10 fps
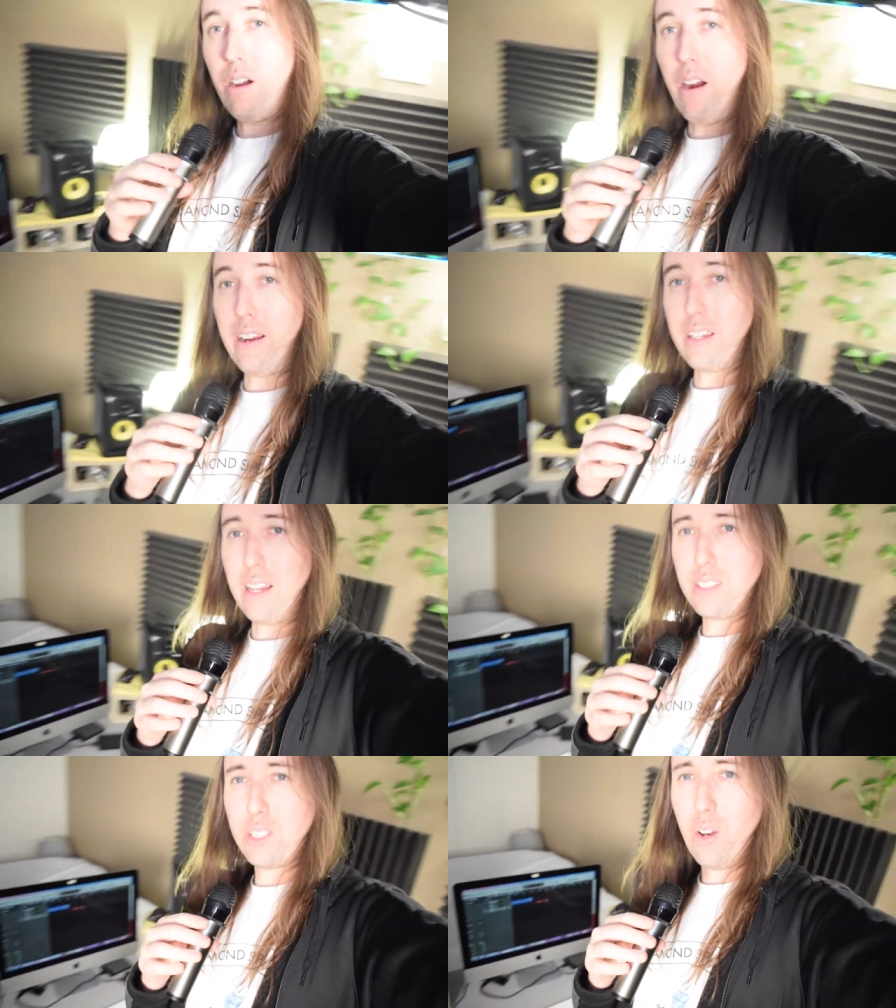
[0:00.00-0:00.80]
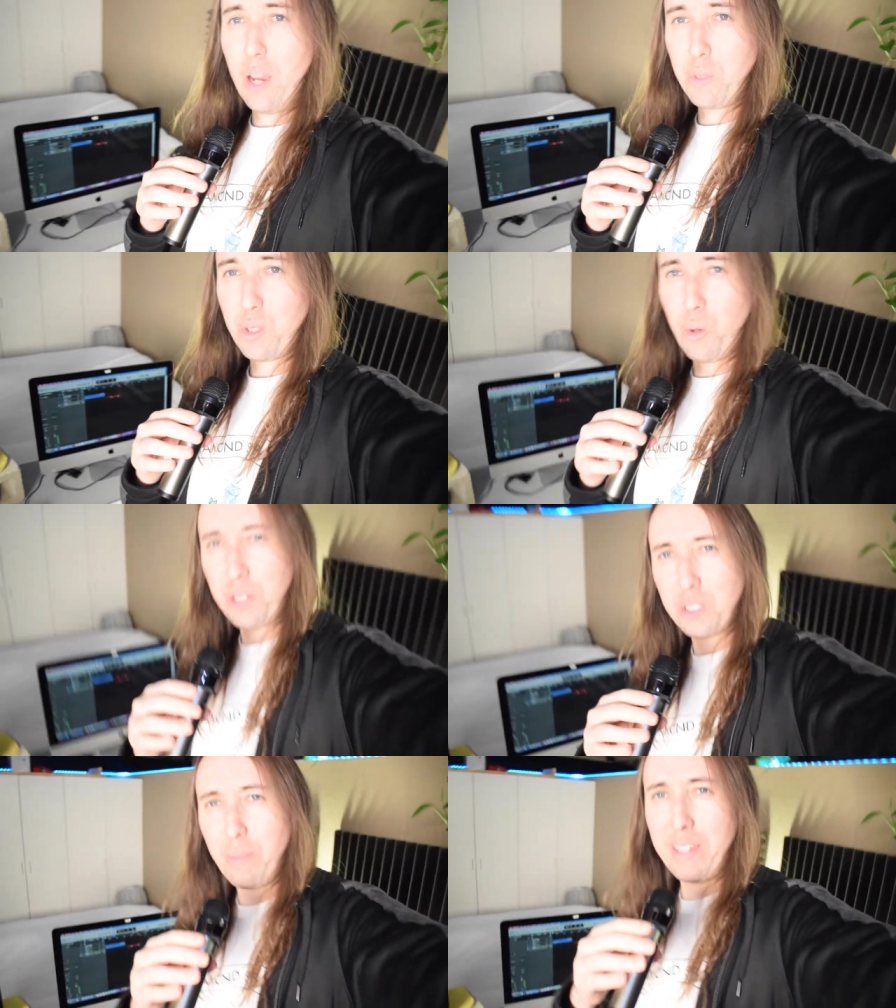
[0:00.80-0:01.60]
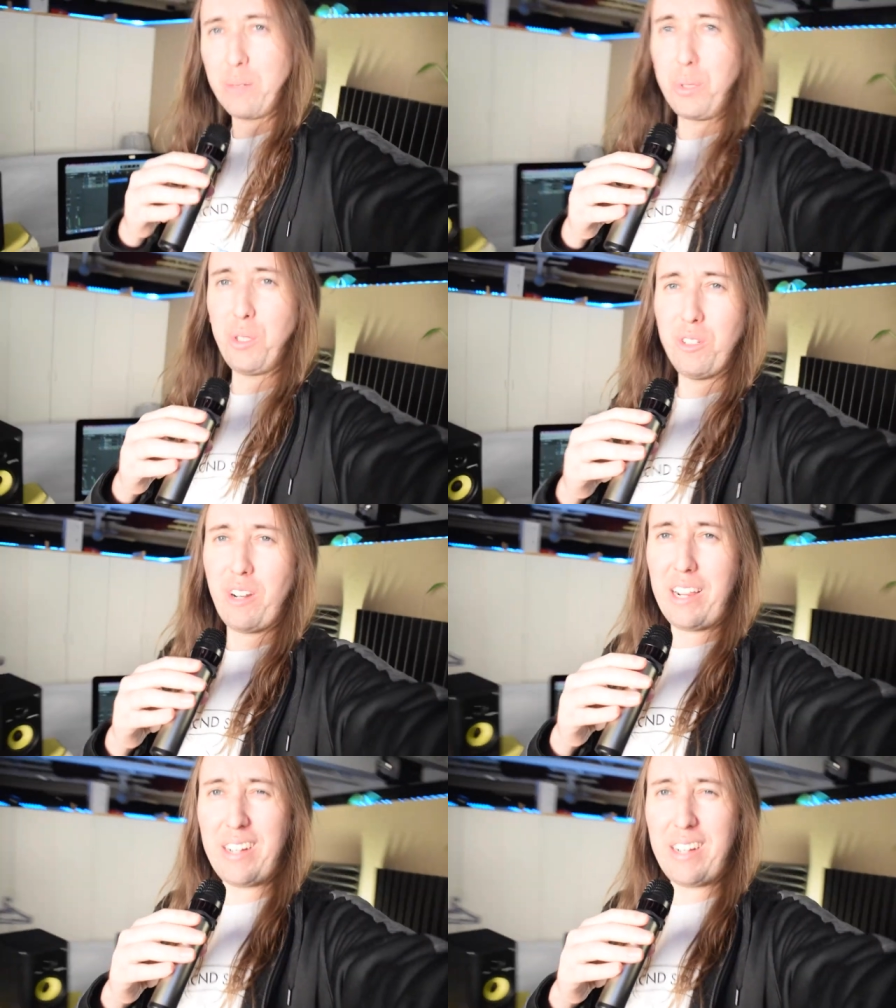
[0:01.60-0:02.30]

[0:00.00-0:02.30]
Alright guys, so I'm recording to my computer right